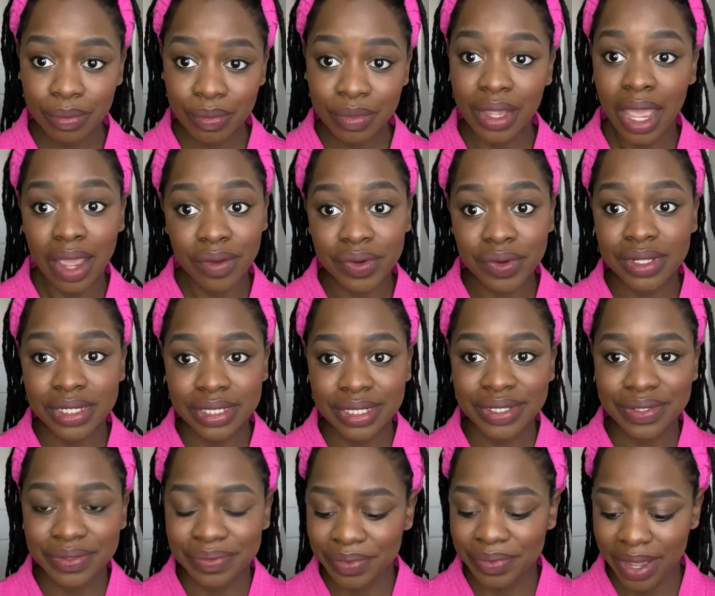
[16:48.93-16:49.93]
I really
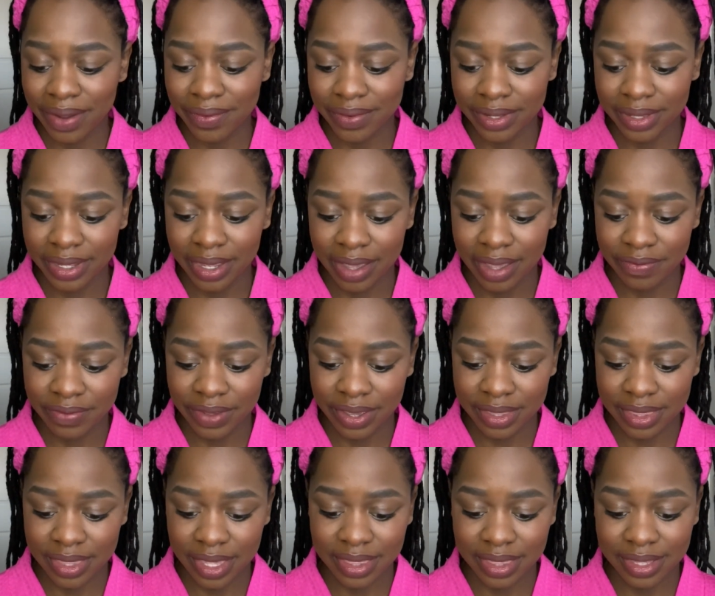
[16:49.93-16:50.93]
do. I really have
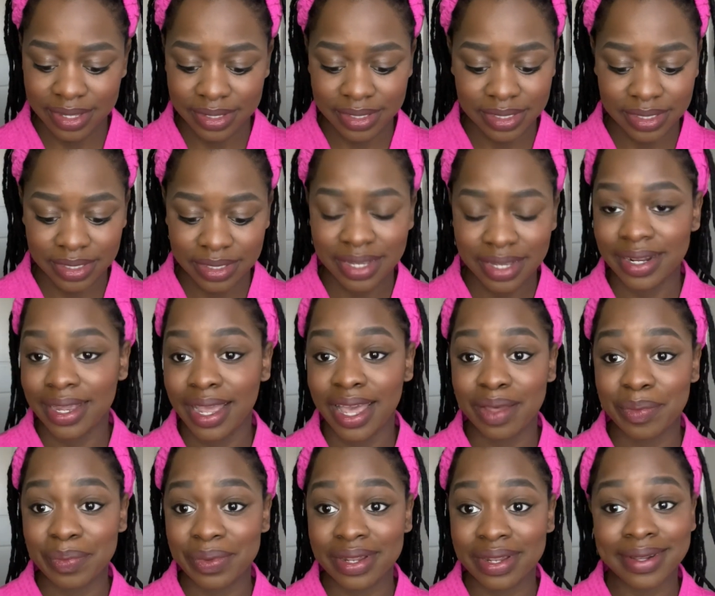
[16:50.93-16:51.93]
faith that this is going to
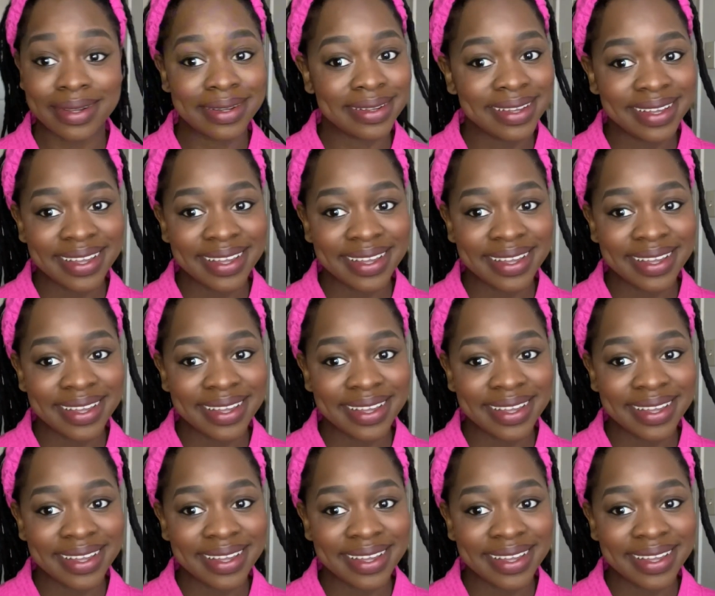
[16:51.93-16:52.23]
happen.